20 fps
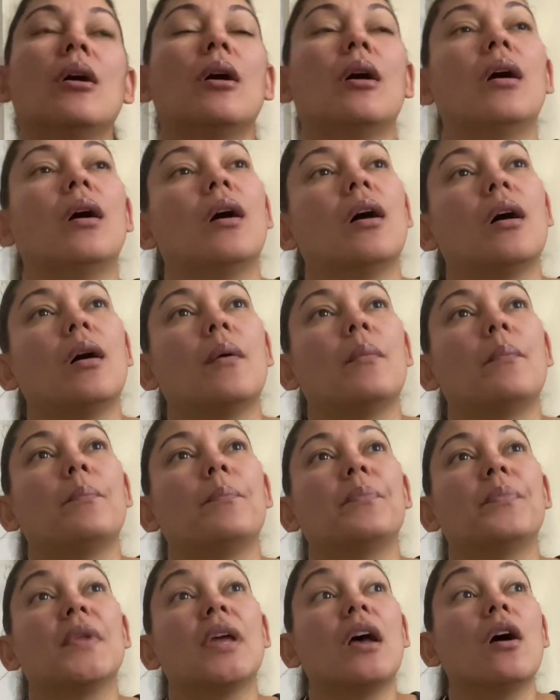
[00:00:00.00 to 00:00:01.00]

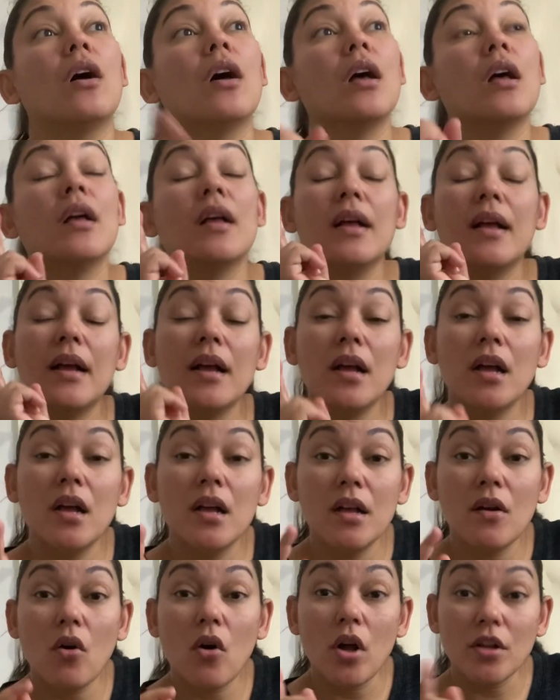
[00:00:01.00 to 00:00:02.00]
um,
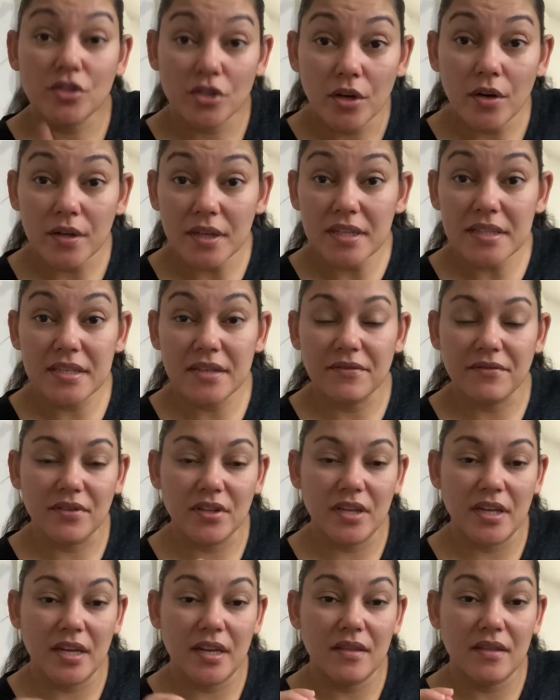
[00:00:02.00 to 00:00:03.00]

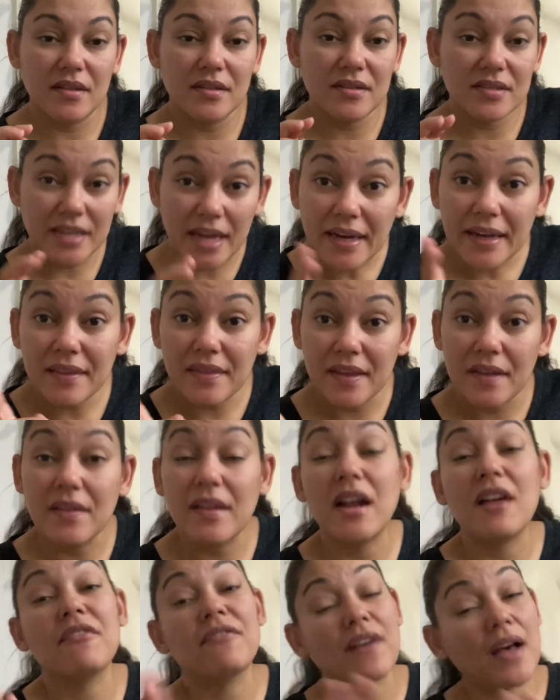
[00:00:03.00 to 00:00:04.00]
alternatively, the second thing that
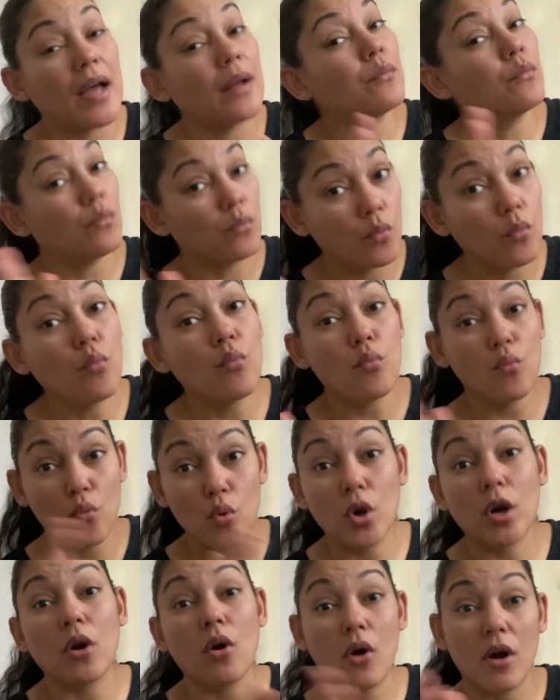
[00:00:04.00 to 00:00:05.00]
I find
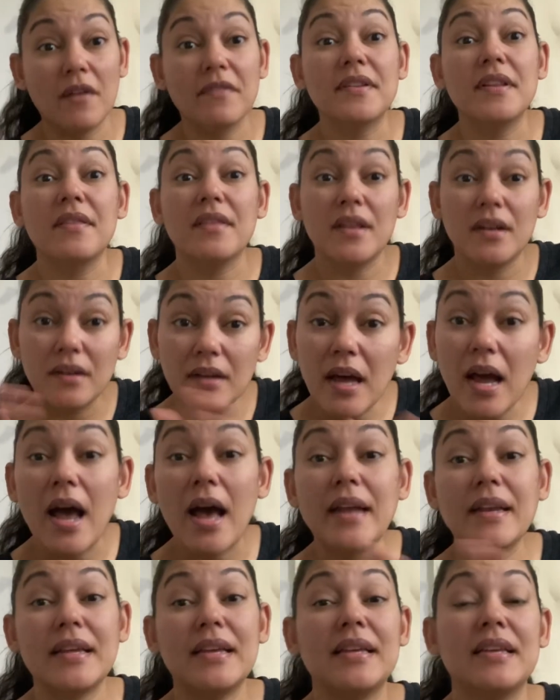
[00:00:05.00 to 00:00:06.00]
more often than
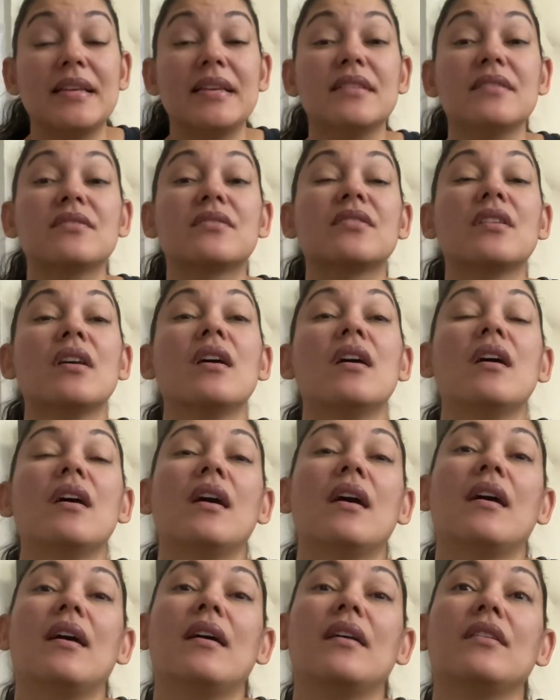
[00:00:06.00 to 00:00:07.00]
not is
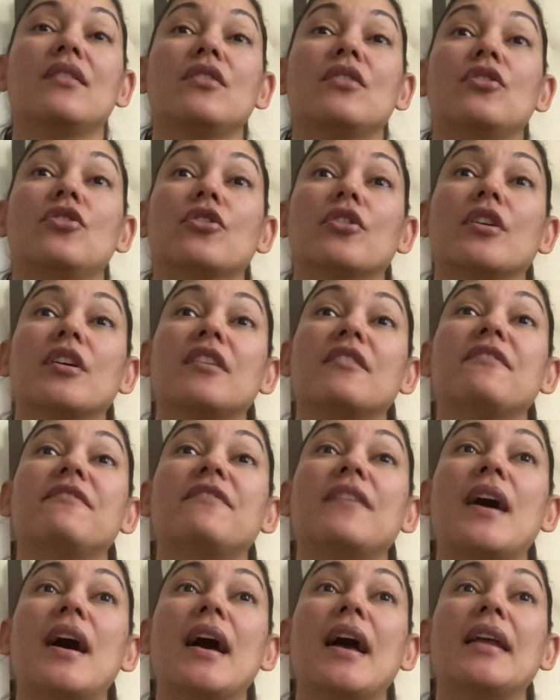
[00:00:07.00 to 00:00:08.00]
you're gonna
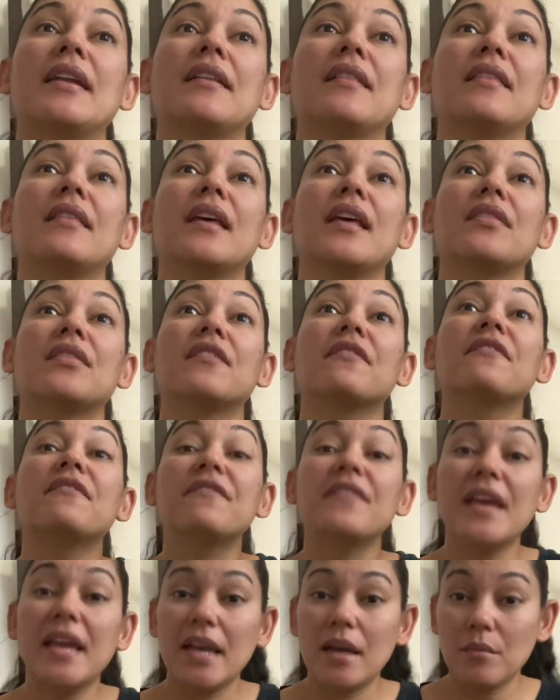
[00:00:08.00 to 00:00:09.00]
find that the
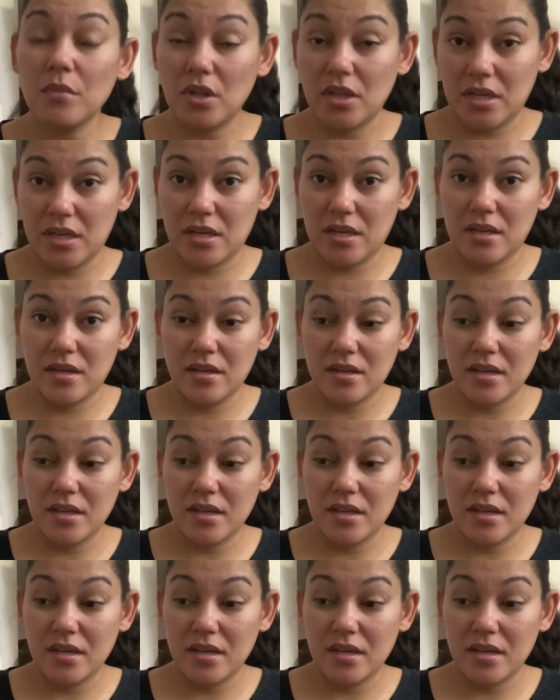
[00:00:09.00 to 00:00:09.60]
family